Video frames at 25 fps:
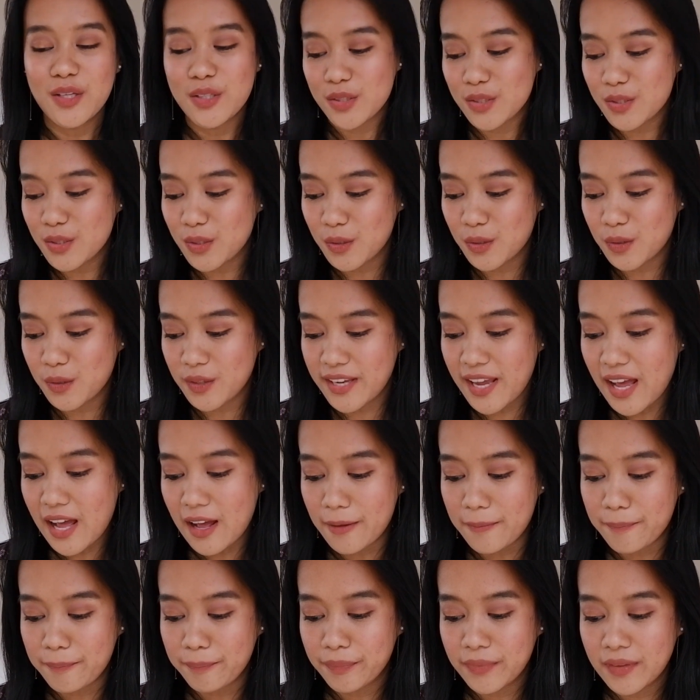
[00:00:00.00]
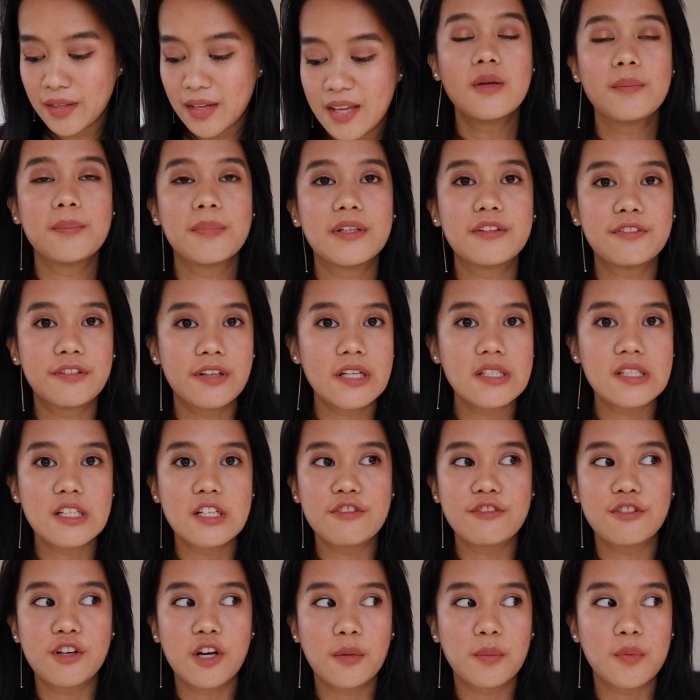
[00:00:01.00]
So yeah, but first
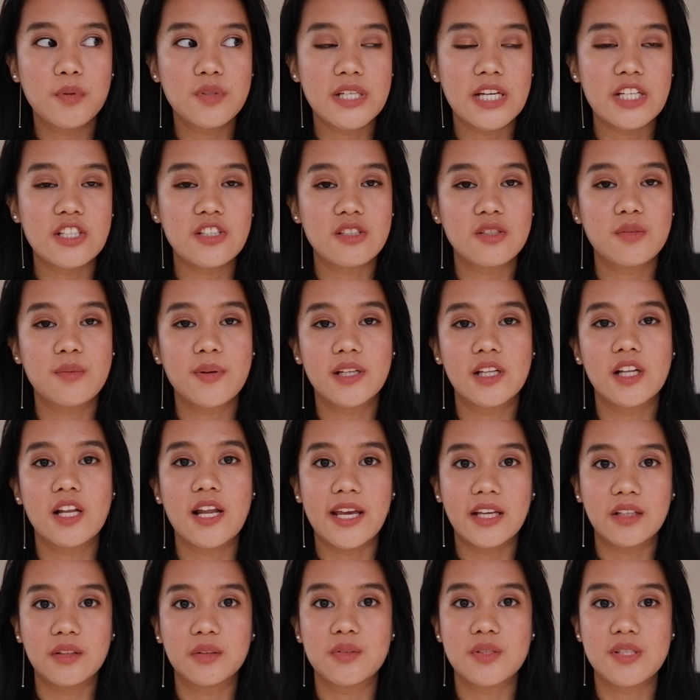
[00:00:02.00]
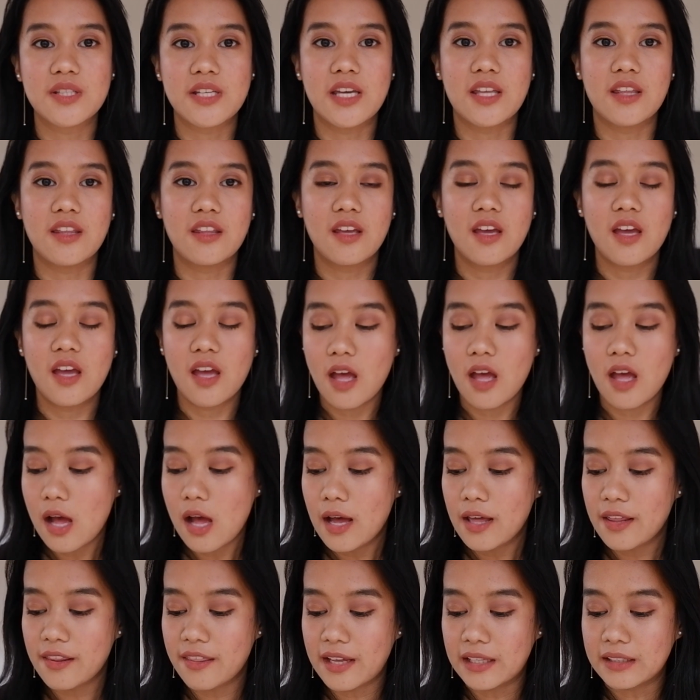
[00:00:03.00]
and foremost, I just would like to say
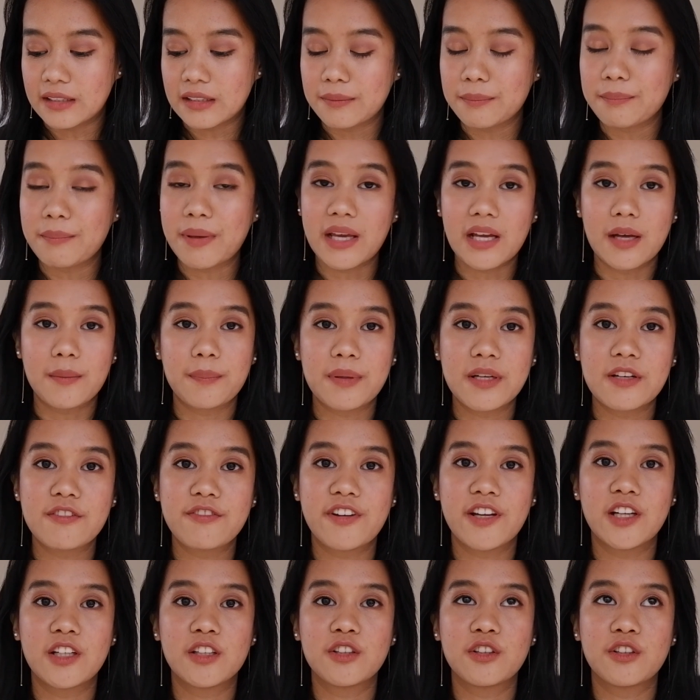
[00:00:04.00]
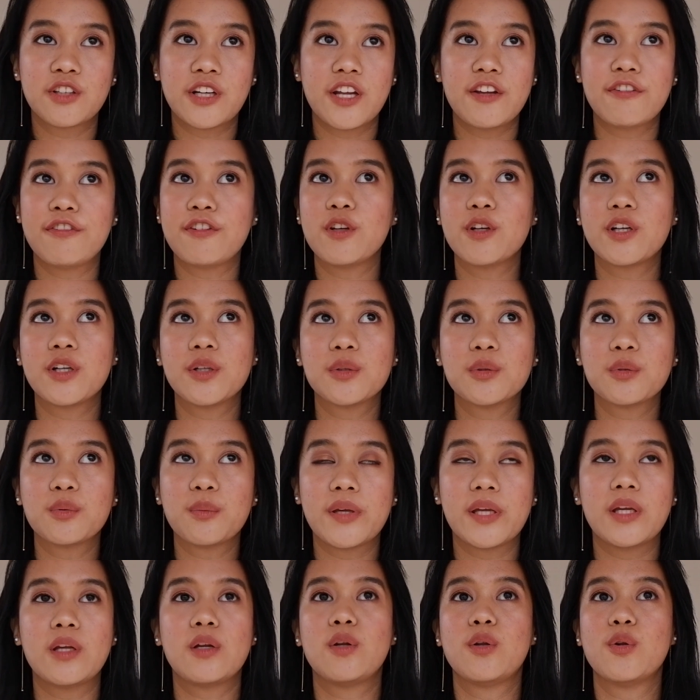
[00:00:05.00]
that makeup inventory, if you're
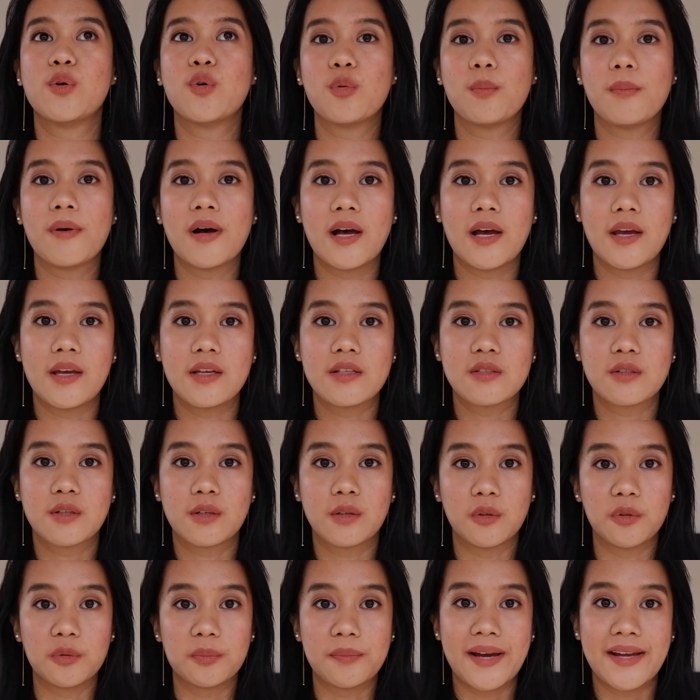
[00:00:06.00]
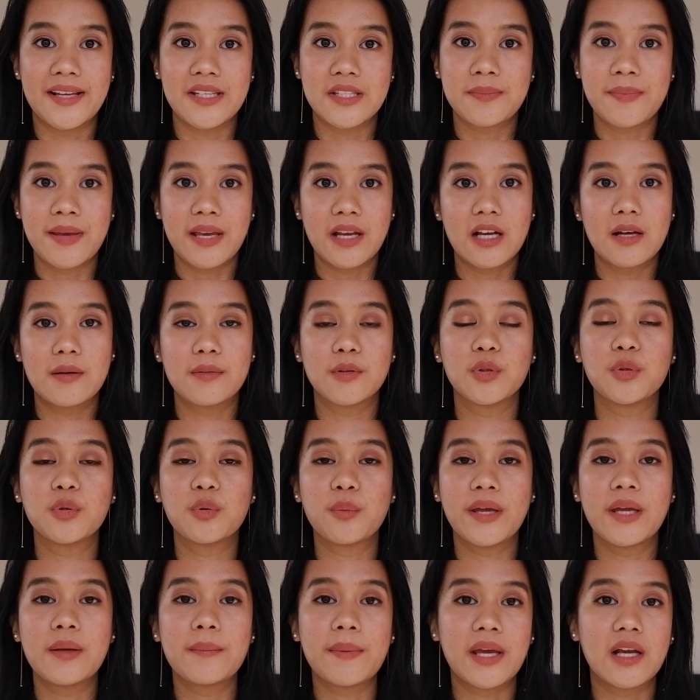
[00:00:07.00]
doing no buys or low buys,
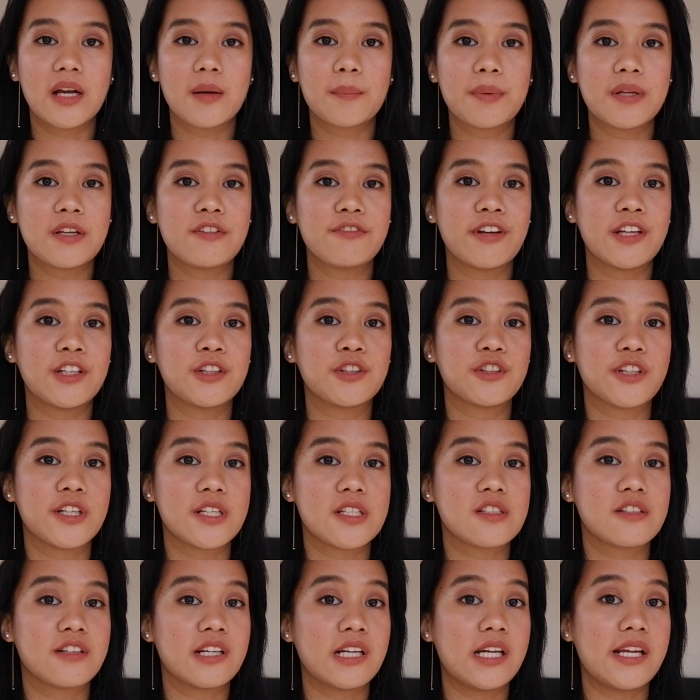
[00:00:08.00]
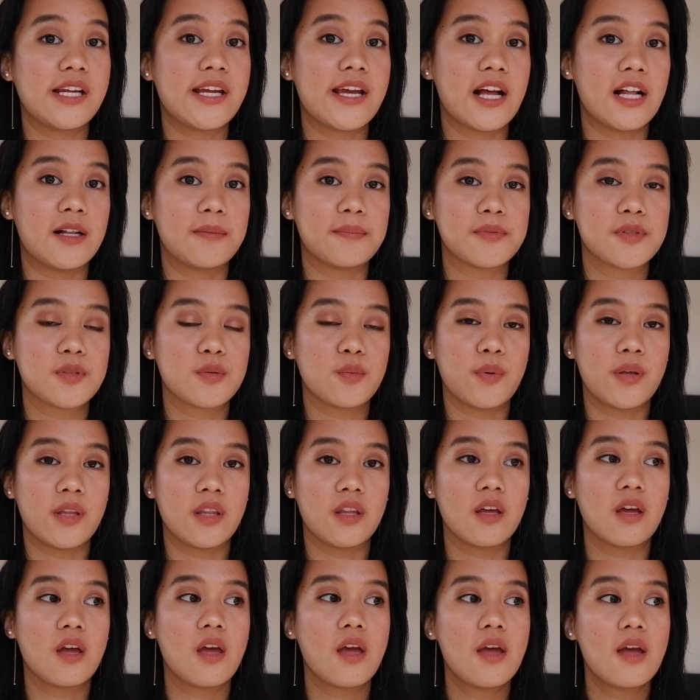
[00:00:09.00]
doing makeup inventories really helps
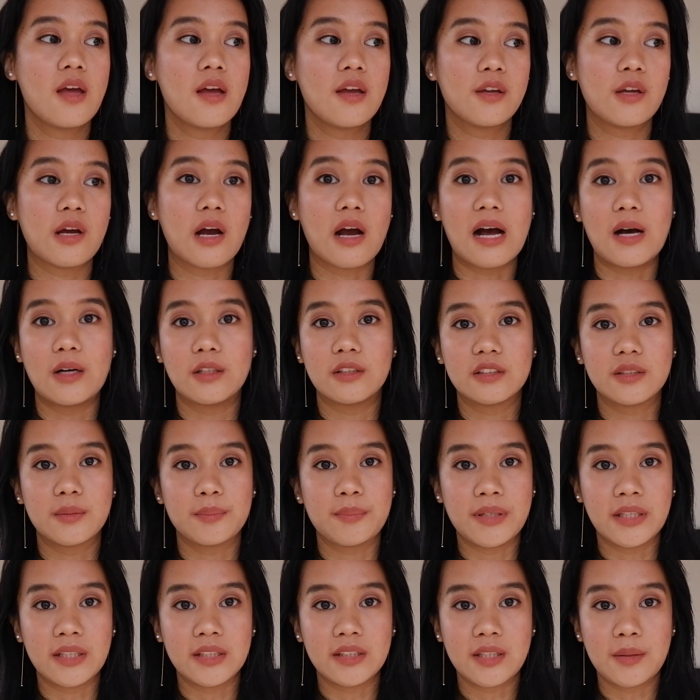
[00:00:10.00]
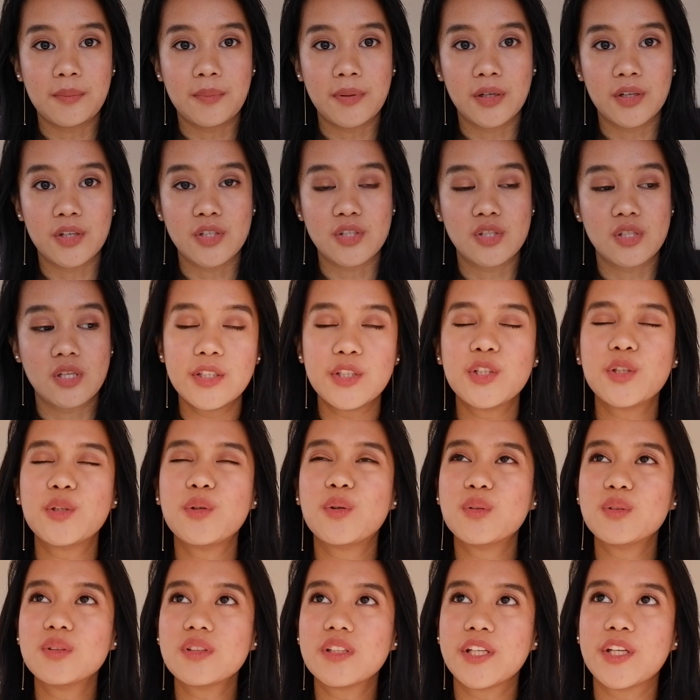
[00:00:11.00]
with accountability, because you
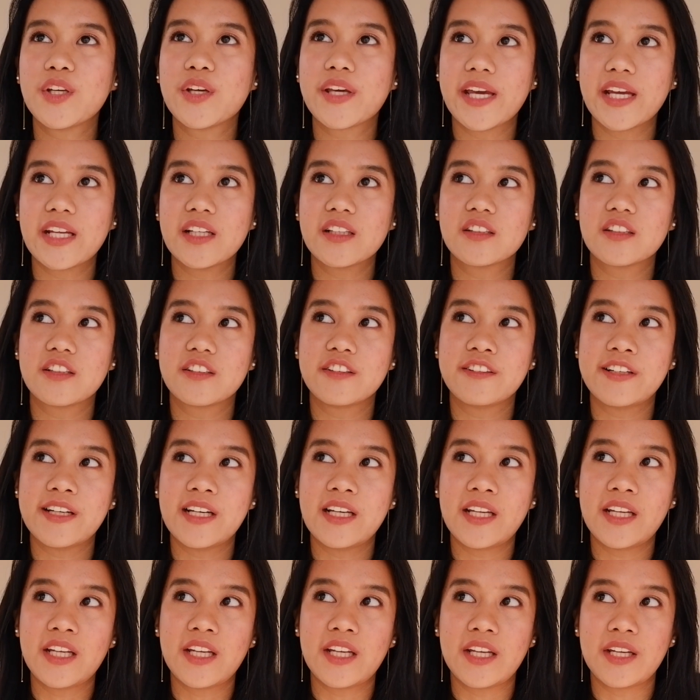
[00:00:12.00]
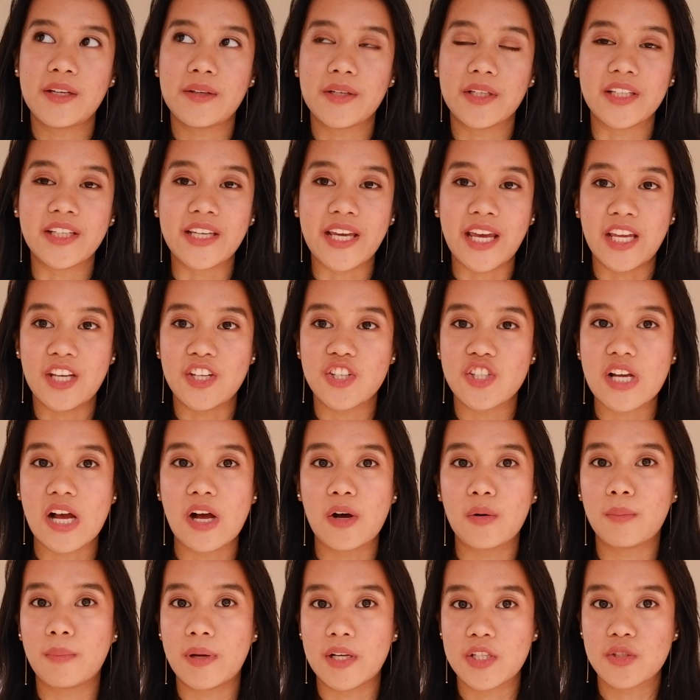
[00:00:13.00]
can't really gauge
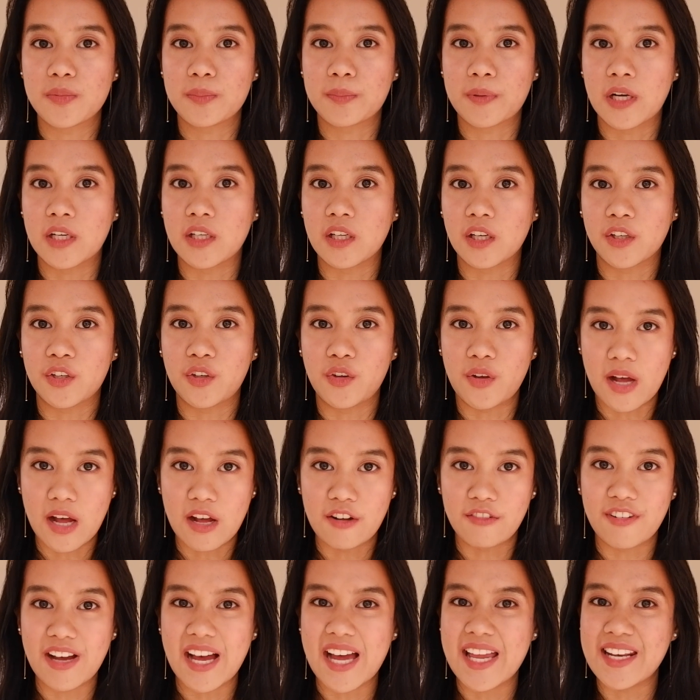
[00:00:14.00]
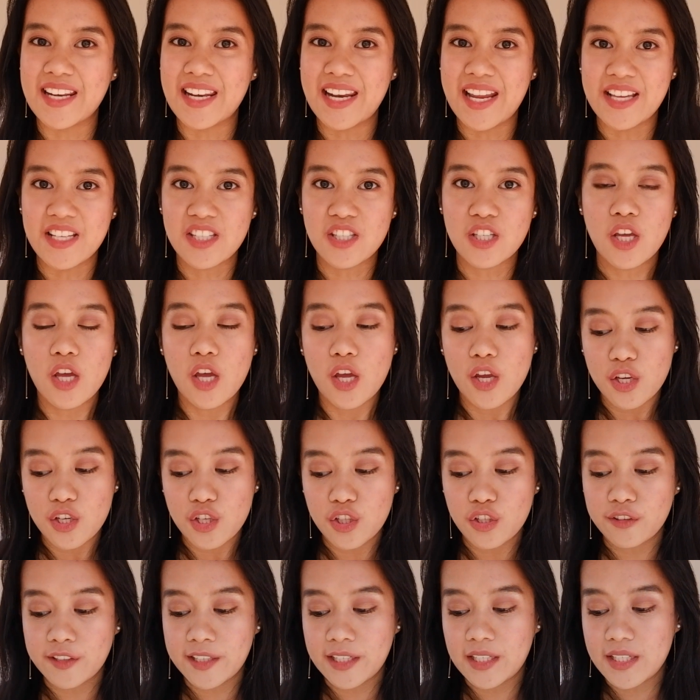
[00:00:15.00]
how much product you have unless
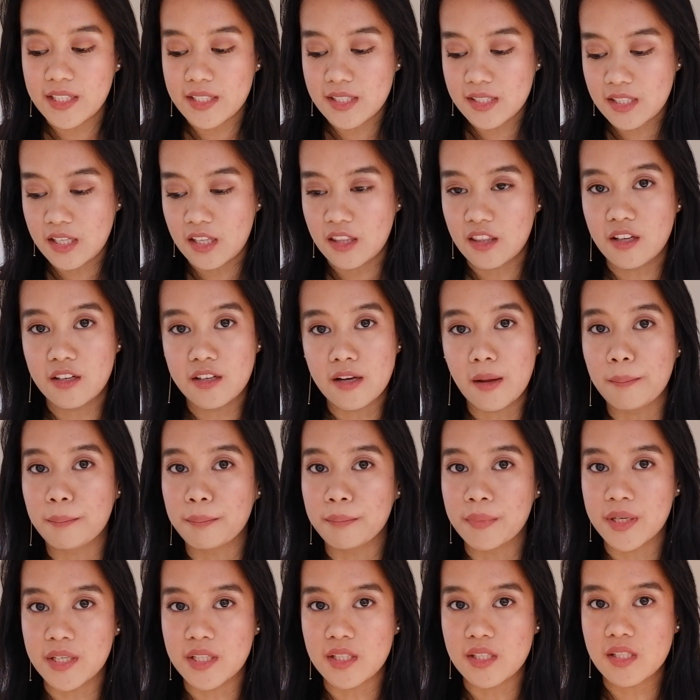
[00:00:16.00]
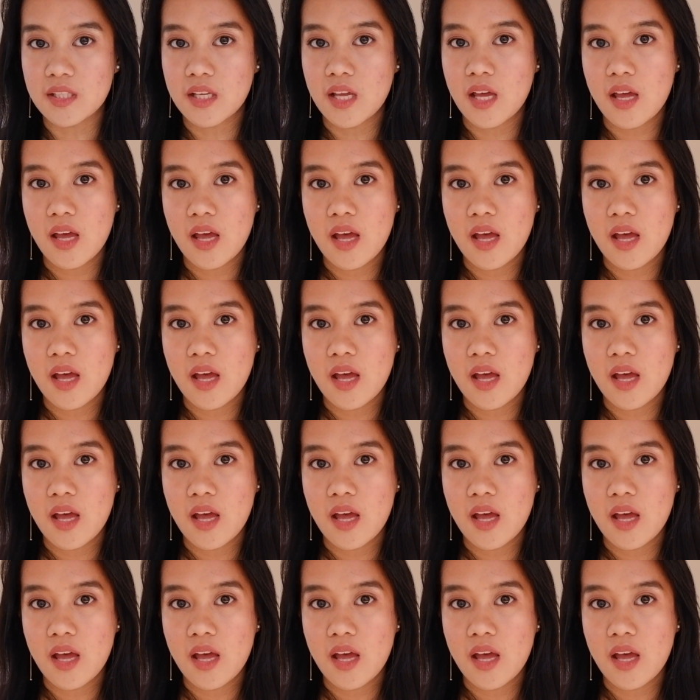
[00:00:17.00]
you really see the numbers